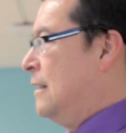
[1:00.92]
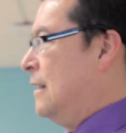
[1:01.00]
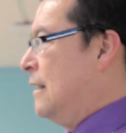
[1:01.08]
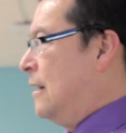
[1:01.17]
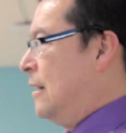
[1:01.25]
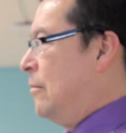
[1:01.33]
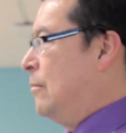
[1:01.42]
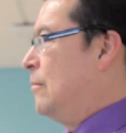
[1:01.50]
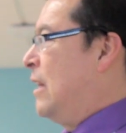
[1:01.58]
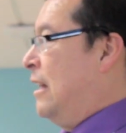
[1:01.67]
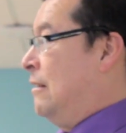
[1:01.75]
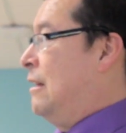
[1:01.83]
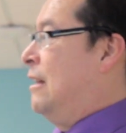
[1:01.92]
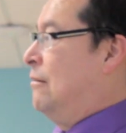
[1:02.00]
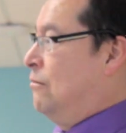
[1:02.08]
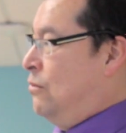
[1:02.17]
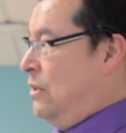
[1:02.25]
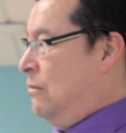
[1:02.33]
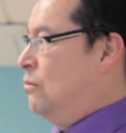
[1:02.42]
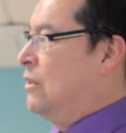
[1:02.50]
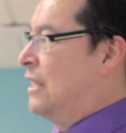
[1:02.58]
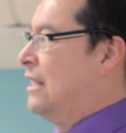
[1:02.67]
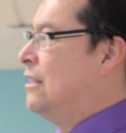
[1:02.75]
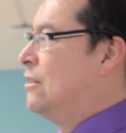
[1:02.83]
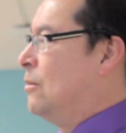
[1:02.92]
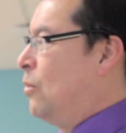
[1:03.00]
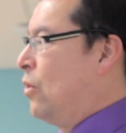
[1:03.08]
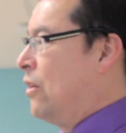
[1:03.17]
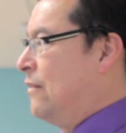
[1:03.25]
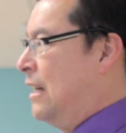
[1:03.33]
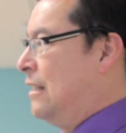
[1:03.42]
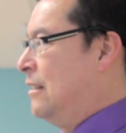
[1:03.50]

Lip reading: and we'll get into more of that